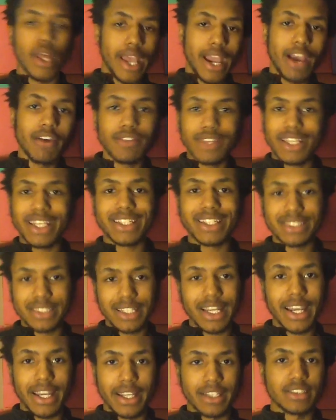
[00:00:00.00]
Everything is
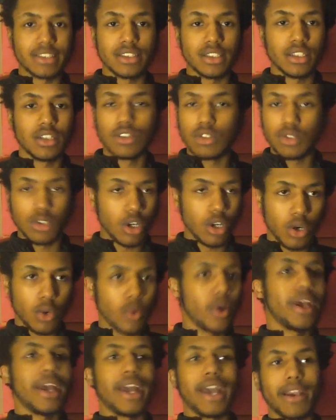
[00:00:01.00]
nice. You
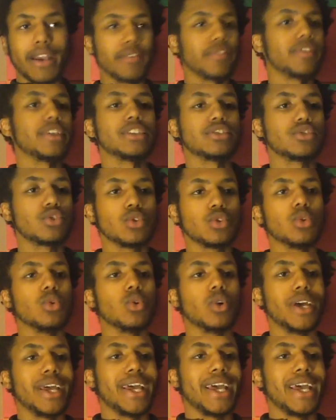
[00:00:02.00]
know, everything's cool.